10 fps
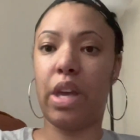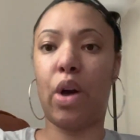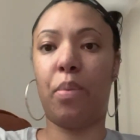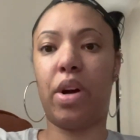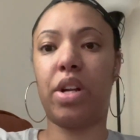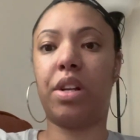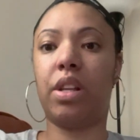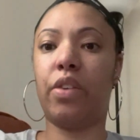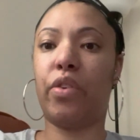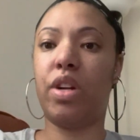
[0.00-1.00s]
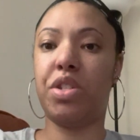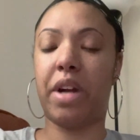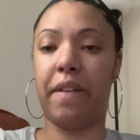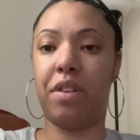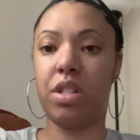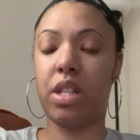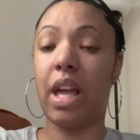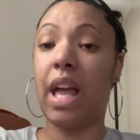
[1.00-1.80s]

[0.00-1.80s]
help out your delivery drivers